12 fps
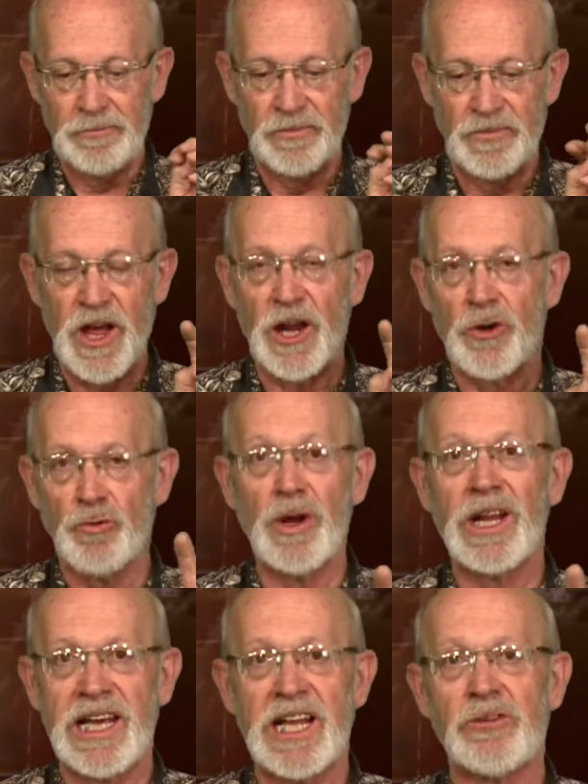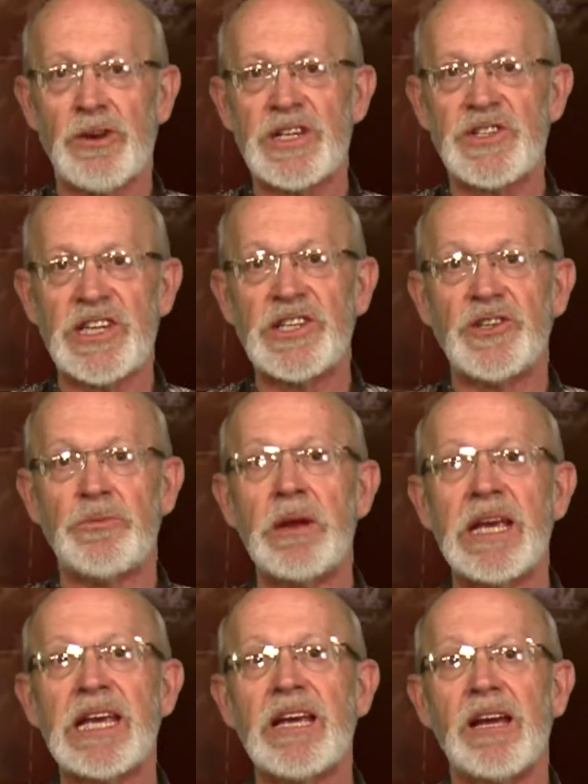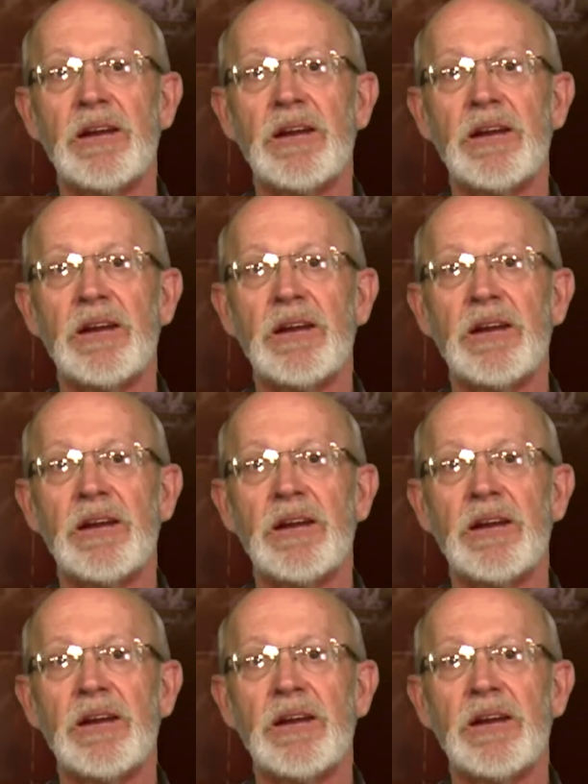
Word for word: that are really interesting to me.